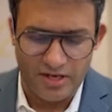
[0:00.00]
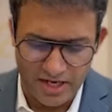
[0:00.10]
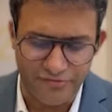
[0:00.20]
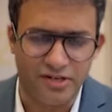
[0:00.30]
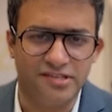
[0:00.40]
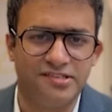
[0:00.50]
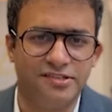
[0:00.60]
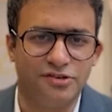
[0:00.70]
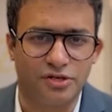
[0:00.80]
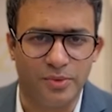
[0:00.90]
Hi friends, this
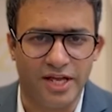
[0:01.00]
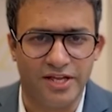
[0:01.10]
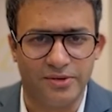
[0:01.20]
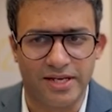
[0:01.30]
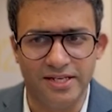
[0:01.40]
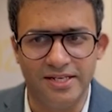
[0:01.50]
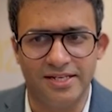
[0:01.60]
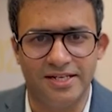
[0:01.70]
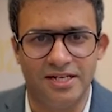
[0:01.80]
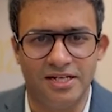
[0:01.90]
is Dr.Vinayak Rengan,
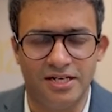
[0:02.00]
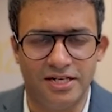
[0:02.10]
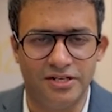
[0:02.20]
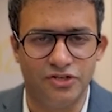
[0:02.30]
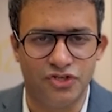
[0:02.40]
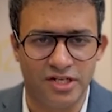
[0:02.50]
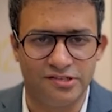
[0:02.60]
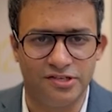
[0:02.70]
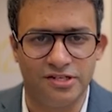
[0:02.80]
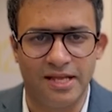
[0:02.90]
general
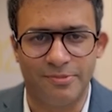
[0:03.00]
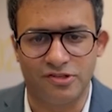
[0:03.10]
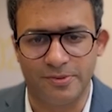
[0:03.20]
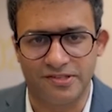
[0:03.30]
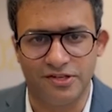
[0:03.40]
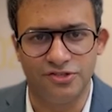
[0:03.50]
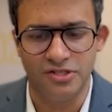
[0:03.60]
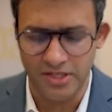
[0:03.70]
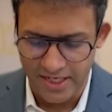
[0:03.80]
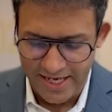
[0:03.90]
surgeon, laparoscopic
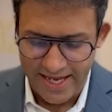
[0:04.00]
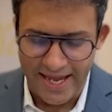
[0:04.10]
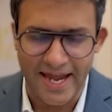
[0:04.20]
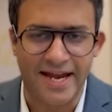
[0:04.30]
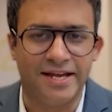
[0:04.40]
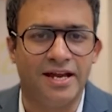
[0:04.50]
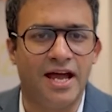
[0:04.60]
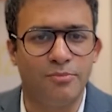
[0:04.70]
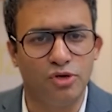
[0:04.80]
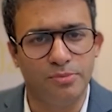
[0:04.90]
surgeon, and
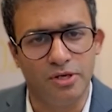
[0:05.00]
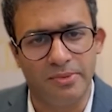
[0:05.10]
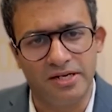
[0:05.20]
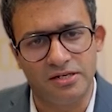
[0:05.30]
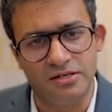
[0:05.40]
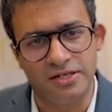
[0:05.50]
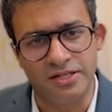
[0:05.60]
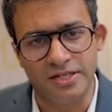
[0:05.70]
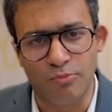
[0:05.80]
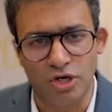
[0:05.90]
I'm going to be a mentor in
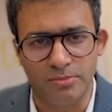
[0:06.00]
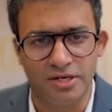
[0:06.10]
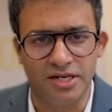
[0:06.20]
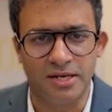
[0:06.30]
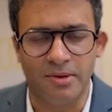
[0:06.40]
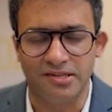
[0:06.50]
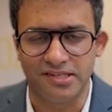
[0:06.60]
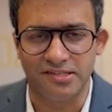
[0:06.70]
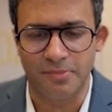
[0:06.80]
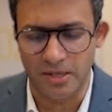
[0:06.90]
the Mortimer Green
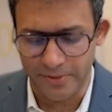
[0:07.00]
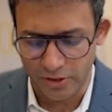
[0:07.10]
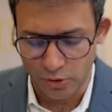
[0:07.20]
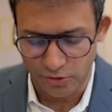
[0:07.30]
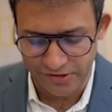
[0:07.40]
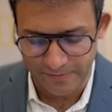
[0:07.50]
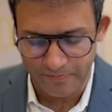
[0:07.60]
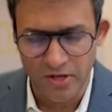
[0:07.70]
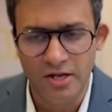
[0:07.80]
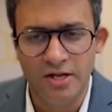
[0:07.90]
MRCS Part B course.
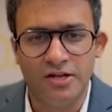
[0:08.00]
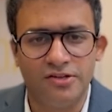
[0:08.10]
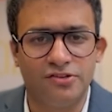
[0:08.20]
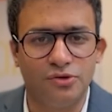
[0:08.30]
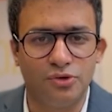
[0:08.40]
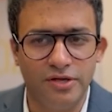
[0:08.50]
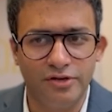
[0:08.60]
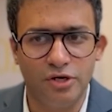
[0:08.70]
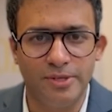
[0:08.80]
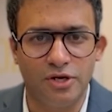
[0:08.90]
So today we're
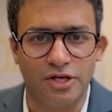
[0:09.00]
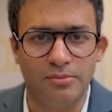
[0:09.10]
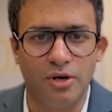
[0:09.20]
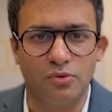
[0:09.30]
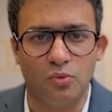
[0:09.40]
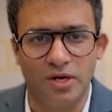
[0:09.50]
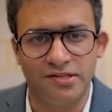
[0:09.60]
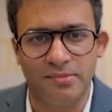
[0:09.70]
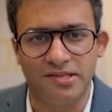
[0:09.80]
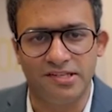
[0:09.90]
going to be talking about what is
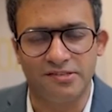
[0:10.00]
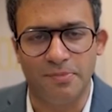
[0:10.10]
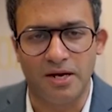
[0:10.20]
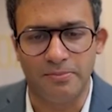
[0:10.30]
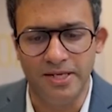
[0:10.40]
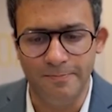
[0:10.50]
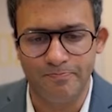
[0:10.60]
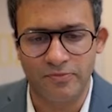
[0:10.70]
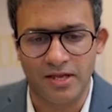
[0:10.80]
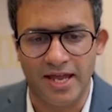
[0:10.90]
MRCS Part B
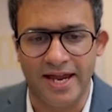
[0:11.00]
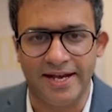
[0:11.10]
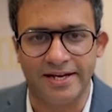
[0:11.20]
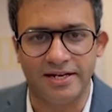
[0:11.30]
and